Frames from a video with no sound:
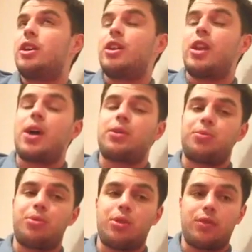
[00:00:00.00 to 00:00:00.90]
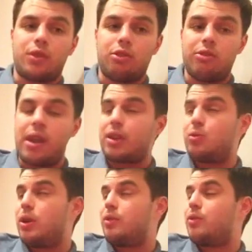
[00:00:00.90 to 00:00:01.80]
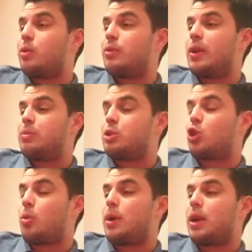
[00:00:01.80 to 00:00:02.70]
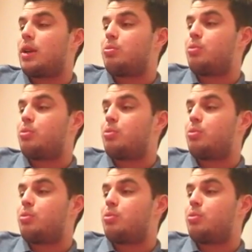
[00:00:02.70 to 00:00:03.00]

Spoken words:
that was proved correct with him stopping